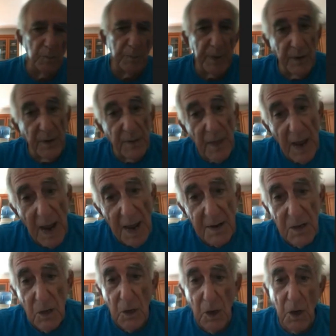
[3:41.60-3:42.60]
bit of
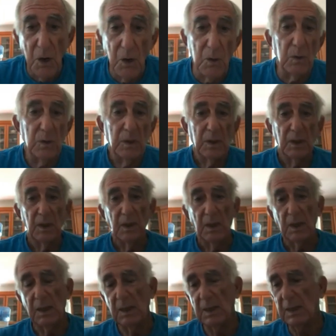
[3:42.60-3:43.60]
that, you know,
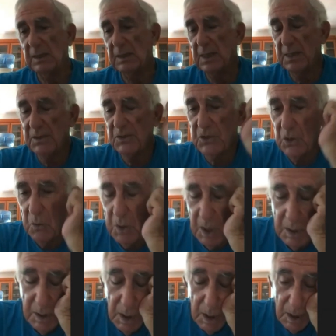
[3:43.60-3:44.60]
and so
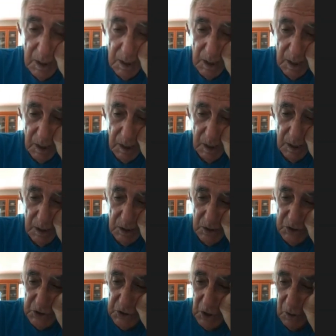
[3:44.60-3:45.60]
on.
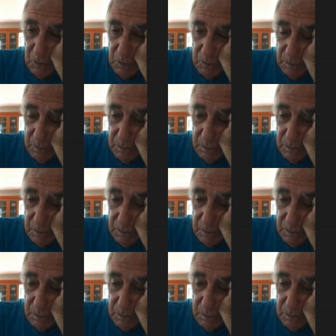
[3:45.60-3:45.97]
So,